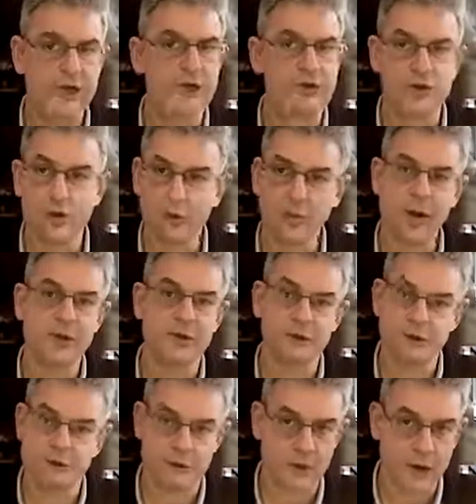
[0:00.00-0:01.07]
stage, no
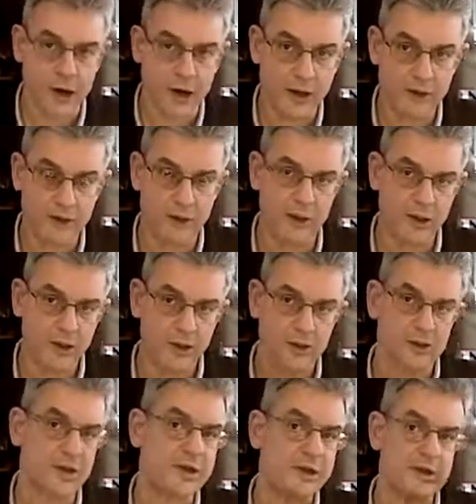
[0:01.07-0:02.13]
payment is required,
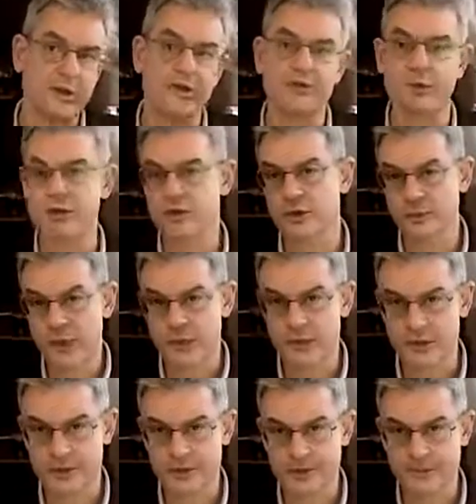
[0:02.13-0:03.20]
just an expression of
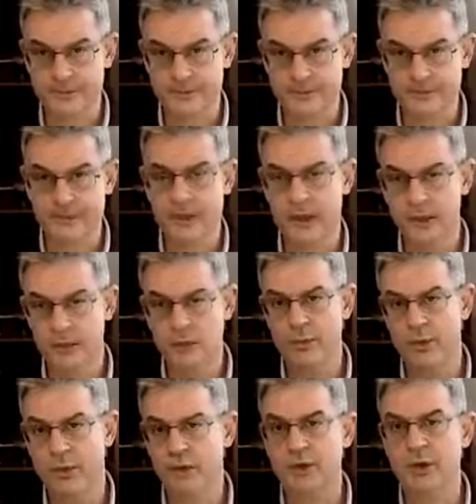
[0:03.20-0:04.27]
interest. You will
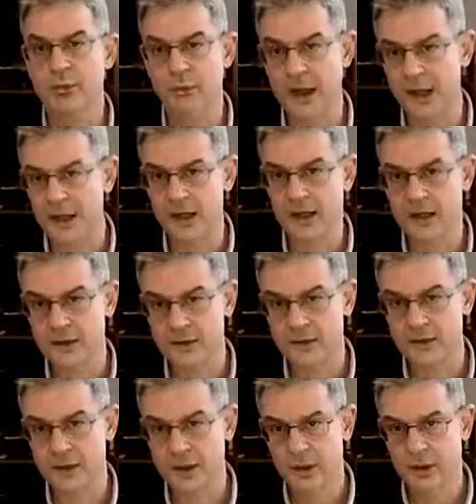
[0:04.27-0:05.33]
be put on a mailing
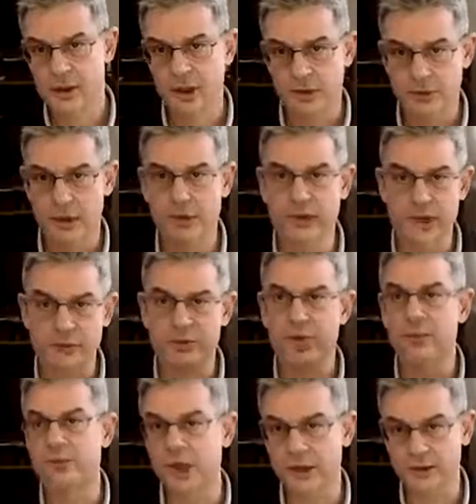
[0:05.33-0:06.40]
list and we will keep
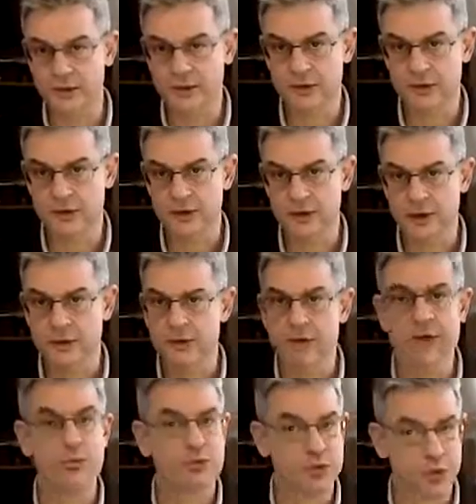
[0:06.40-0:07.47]
you updated
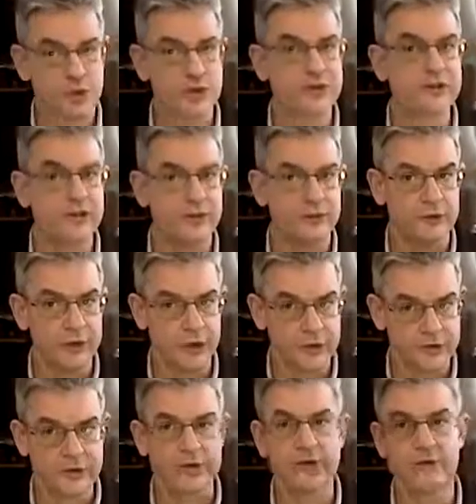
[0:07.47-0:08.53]
with the progress of the
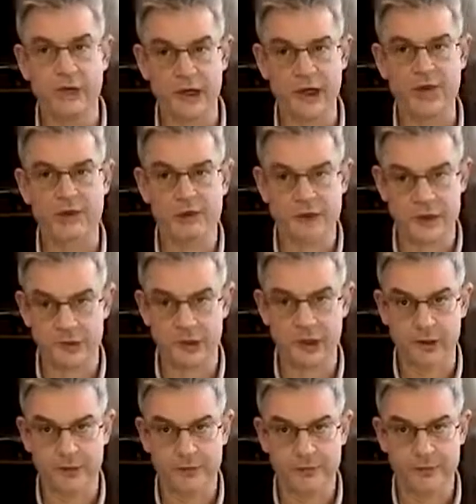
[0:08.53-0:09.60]
certification
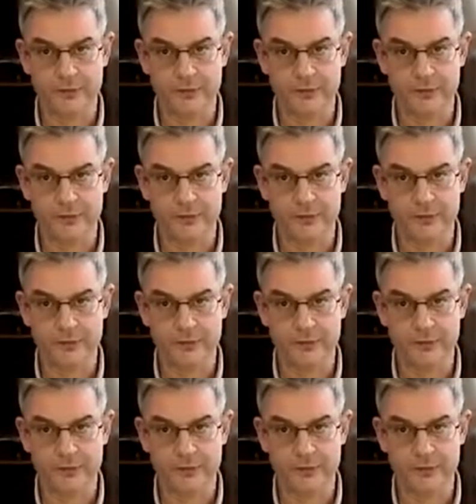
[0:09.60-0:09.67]
seminar.